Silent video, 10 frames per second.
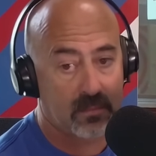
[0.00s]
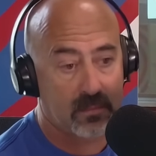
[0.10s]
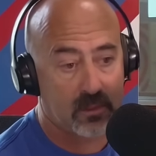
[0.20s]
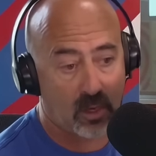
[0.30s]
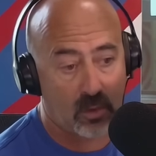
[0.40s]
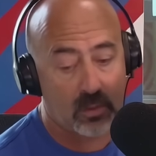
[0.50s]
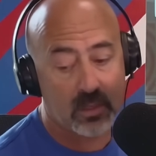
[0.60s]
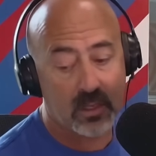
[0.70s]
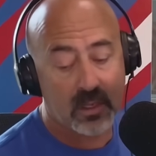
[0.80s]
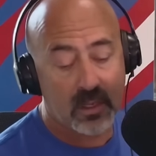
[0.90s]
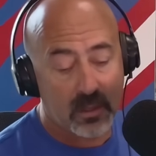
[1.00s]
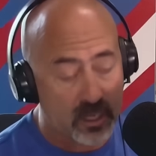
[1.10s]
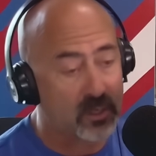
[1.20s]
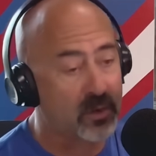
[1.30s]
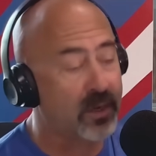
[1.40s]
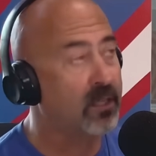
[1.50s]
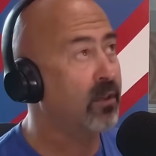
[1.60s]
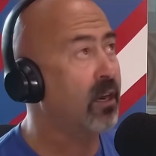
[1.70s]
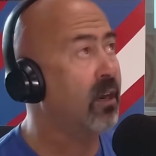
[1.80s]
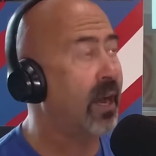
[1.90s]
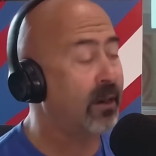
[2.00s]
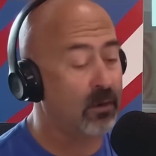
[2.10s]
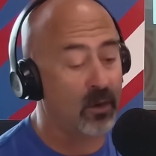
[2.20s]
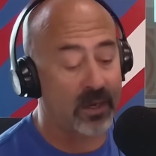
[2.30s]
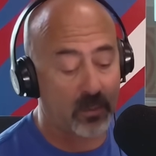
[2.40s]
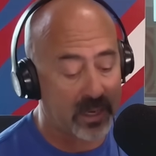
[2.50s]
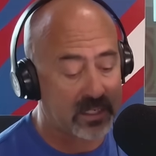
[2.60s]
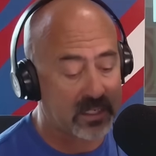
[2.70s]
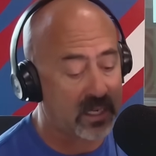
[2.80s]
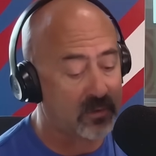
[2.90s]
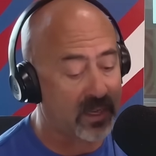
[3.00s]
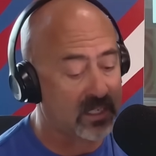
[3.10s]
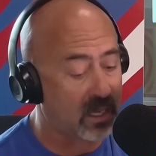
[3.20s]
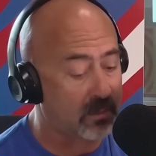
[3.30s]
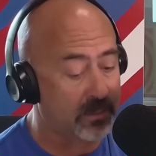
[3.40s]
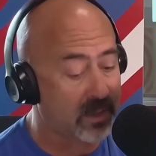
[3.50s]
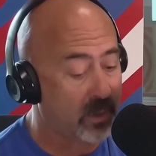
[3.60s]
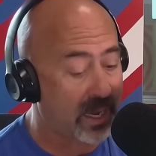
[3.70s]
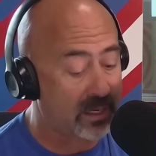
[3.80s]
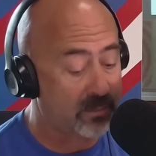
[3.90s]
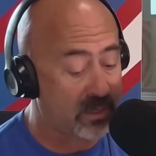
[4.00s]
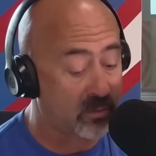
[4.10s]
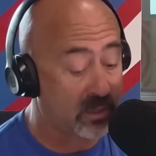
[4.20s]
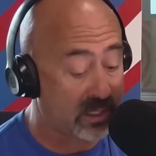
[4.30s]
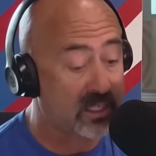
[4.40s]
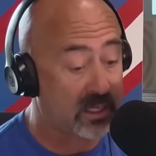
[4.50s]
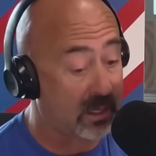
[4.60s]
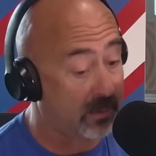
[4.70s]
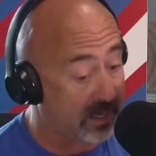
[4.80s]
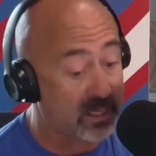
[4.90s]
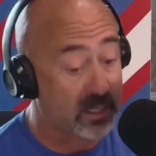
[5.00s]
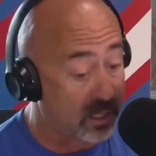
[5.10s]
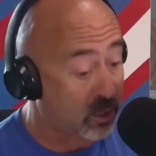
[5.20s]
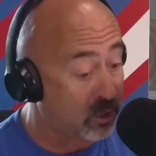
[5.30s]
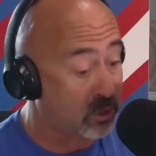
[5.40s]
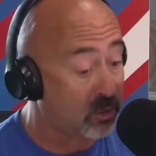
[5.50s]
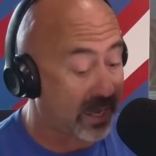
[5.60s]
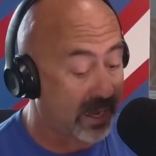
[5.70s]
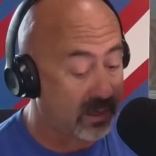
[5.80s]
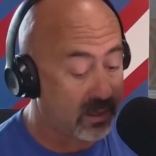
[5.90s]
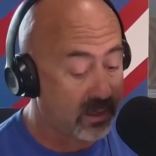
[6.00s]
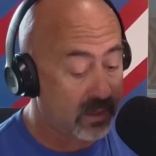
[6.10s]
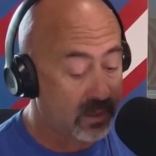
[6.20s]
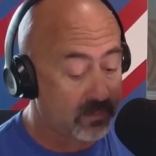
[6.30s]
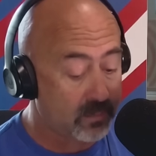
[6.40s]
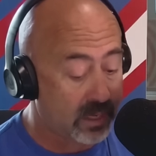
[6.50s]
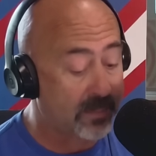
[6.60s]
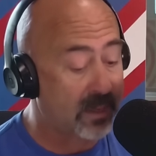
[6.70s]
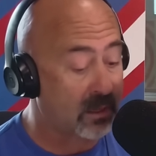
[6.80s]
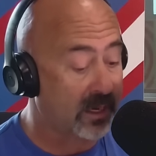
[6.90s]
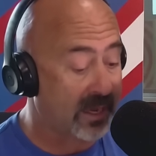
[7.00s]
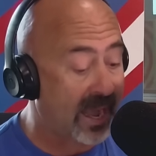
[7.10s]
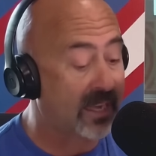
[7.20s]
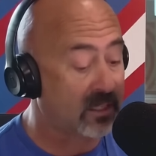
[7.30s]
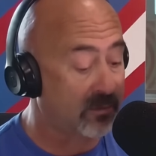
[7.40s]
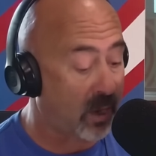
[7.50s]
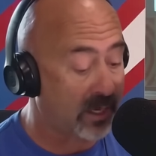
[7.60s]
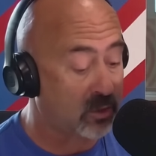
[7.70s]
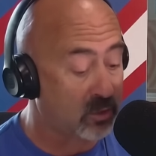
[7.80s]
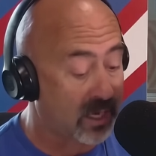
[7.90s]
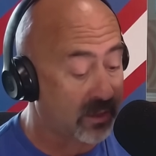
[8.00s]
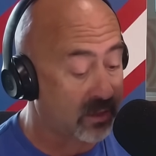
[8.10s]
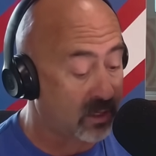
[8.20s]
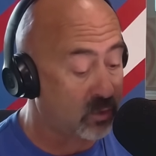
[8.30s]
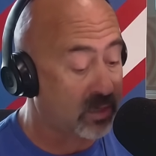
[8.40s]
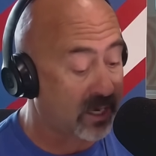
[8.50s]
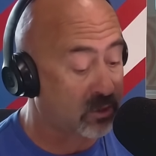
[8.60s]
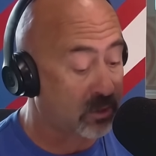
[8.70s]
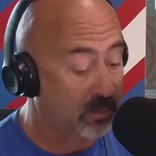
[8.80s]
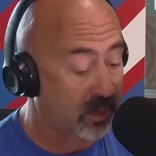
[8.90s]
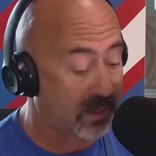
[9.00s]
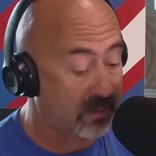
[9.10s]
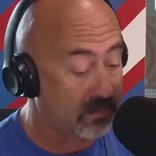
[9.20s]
So there's your answer there. I don't know. And when I said Javon Solomon, by the way, I didn't mean releasing him. I guess they could do that. But I meant like active-wise, who's actually playing.